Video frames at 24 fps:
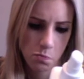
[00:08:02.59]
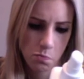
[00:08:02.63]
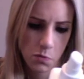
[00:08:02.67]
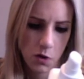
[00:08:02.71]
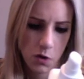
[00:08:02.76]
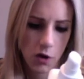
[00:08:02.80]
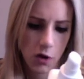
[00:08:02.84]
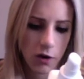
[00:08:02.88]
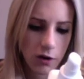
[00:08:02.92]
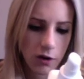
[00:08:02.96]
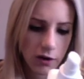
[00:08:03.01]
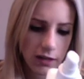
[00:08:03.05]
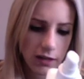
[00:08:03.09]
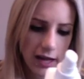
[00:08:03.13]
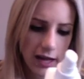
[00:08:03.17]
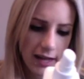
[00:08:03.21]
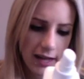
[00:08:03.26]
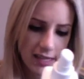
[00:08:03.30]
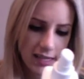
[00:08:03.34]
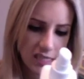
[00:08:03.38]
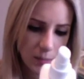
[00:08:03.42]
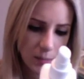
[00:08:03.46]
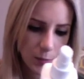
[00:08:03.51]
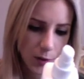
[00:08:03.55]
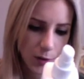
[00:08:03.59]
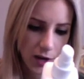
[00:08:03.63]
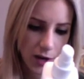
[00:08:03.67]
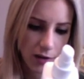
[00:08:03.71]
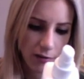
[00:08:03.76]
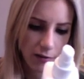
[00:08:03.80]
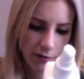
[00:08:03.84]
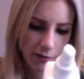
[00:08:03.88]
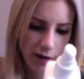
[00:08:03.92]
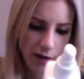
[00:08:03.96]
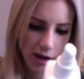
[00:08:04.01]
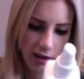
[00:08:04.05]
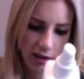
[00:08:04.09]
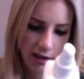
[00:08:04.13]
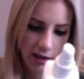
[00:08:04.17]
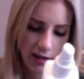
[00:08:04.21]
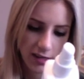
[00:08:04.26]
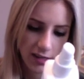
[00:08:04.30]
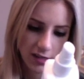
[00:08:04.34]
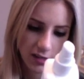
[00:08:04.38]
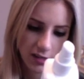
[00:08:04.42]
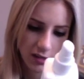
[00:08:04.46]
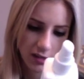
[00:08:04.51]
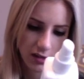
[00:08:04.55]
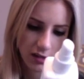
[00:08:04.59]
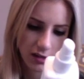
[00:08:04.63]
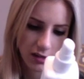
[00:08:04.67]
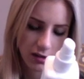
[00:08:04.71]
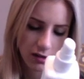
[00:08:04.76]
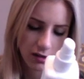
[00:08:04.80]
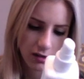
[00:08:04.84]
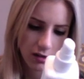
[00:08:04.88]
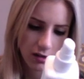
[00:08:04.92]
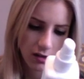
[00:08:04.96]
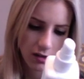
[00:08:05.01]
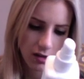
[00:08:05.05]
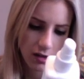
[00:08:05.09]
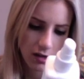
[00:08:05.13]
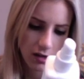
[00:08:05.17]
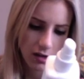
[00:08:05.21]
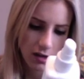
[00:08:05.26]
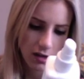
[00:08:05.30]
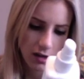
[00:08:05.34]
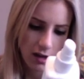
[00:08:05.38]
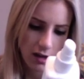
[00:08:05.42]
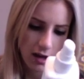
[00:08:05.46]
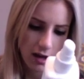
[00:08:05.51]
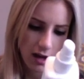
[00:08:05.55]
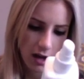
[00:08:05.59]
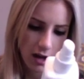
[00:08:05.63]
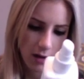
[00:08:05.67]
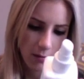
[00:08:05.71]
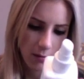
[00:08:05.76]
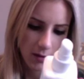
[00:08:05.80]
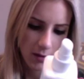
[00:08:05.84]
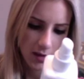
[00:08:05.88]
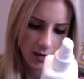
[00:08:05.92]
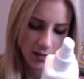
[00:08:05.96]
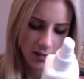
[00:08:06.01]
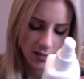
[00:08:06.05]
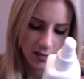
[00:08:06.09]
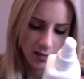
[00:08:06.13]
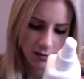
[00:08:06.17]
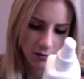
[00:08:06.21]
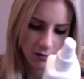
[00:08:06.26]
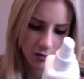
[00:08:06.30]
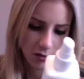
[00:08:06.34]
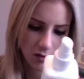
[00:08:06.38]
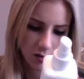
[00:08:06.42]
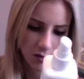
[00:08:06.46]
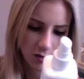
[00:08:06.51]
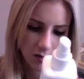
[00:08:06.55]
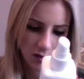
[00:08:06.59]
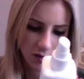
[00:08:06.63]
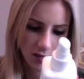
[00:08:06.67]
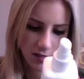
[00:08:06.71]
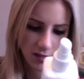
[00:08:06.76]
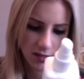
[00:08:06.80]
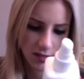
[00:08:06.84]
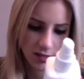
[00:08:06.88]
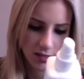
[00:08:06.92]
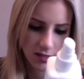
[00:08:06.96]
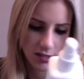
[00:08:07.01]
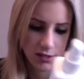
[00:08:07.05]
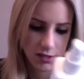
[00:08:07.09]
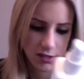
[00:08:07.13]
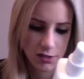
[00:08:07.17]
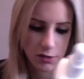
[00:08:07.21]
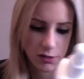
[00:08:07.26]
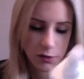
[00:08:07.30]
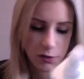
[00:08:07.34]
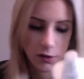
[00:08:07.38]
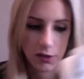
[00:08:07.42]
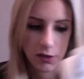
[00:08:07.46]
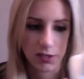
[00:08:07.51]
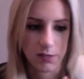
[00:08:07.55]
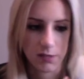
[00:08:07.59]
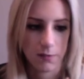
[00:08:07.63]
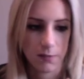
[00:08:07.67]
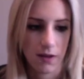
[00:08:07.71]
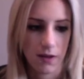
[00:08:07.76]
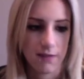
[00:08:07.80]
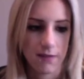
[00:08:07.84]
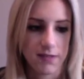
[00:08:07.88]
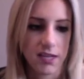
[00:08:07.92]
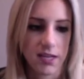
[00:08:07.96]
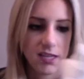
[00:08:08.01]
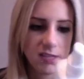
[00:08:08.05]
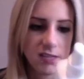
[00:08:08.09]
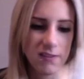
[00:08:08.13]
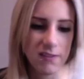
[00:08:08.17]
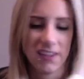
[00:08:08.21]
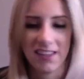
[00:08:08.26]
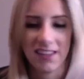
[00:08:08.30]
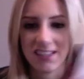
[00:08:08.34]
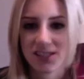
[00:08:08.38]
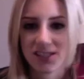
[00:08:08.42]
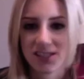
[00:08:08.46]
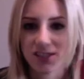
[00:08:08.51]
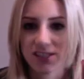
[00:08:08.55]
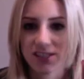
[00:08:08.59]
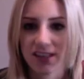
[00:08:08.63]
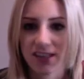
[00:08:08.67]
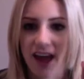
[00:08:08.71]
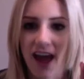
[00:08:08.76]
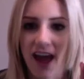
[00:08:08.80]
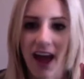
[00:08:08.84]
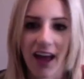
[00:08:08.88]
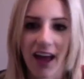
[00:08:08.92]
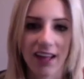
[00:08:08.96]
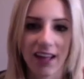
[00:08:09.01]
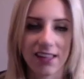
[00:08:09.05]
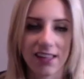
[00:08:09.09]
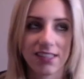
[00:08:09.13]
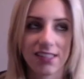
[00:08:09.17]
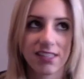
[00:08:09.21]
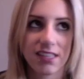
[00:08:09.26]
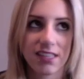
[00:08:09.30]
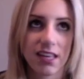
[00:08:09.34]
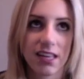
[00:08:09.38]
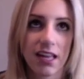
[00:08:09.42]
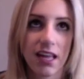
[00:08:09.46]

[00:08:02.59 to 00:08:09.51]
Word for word: Curl and Spray Revitalizer um, instantly restores two curls and waves. I just feel like this just adds.